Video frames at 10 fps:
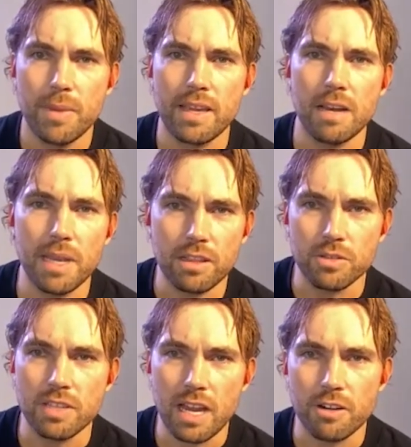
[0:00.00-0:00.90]
But you kind of make
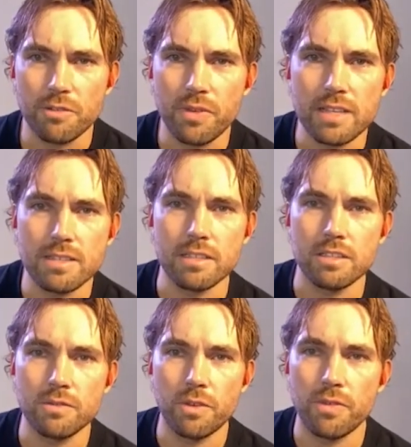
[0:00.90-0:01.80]
those
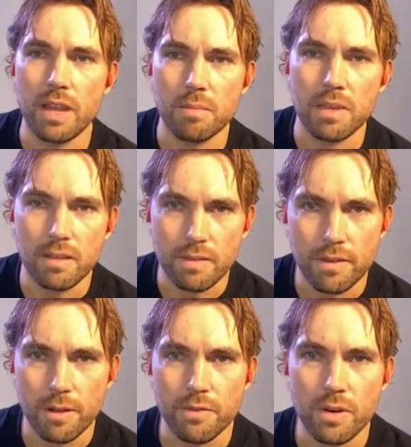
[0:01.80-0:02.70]
sacrifices for family.
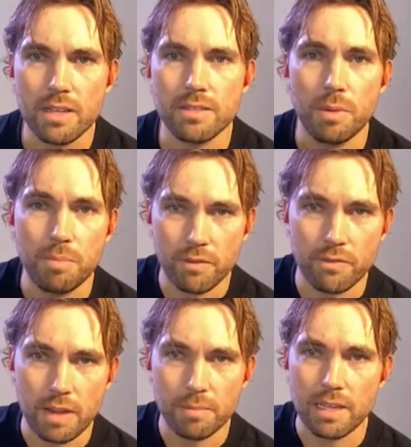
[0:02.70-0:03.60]
You know, for us, we
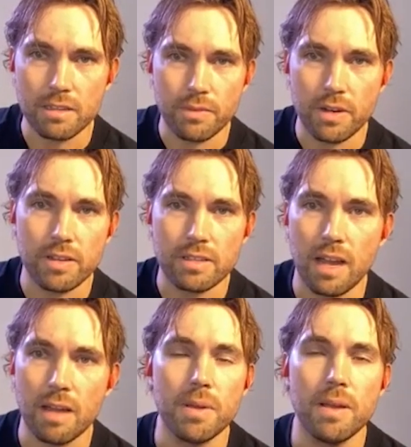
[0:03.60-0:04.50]
put family at the very
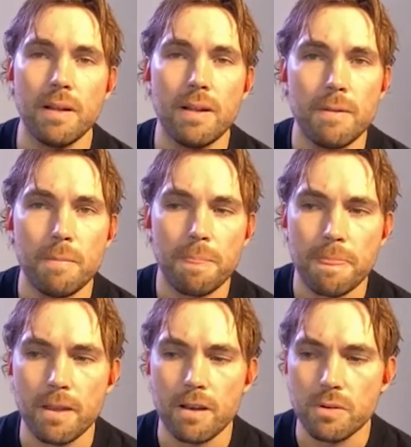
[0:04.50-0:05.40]
top,
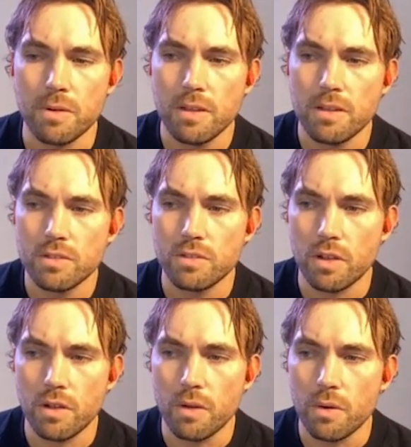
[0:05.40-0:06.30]
you know,
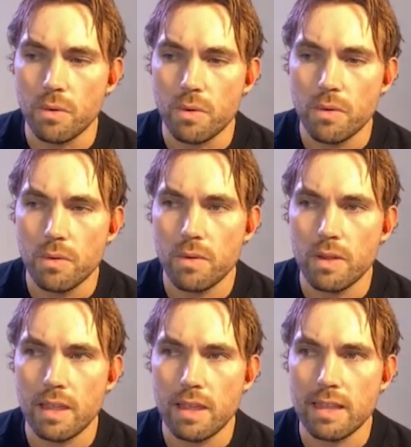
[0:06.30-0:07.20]
so
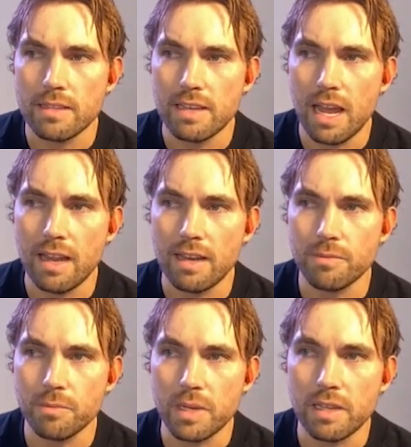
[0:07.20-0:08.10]
it's not
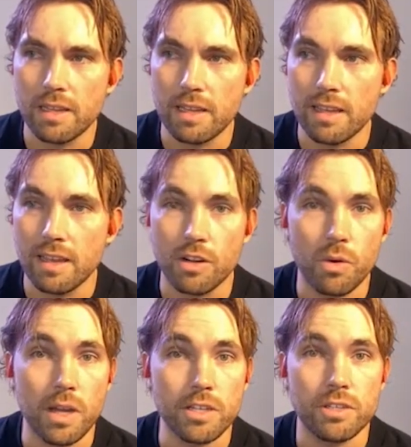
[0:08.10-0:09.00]
really a
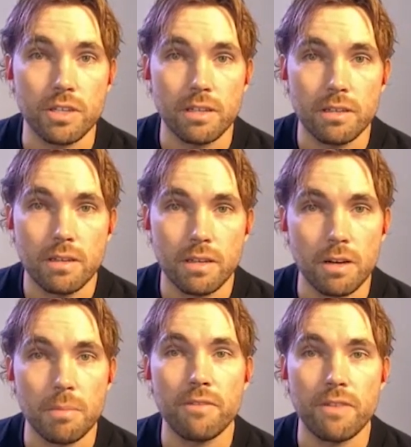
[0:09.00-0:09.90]
question.
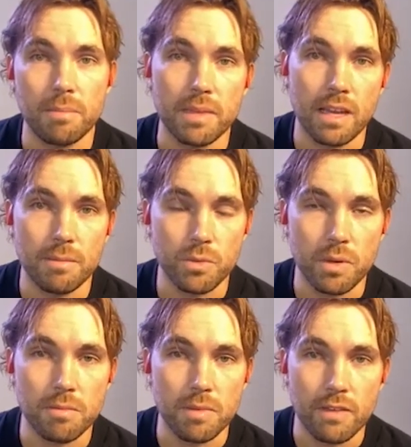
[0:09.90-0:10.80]
You know, my family comes
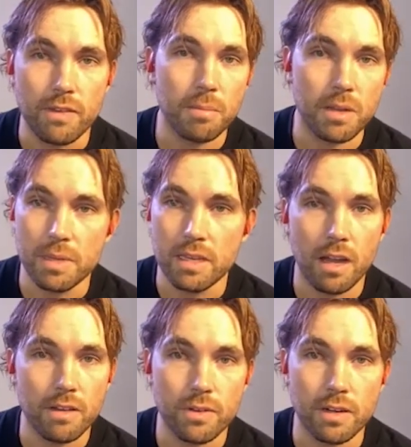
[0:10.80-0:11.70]
with me. If I'm going to be
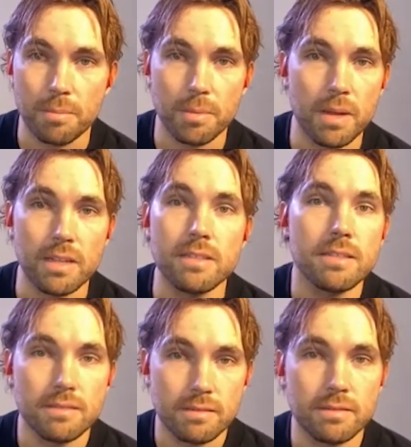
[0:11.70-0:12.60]
gone for a couple
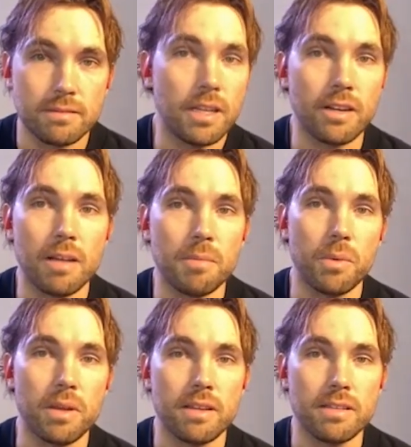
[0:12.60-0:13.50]
months, they're
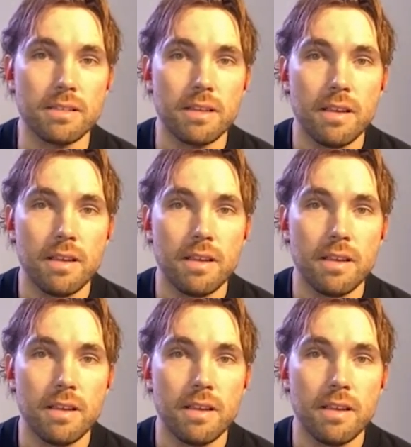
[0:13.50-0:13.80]
coming with us.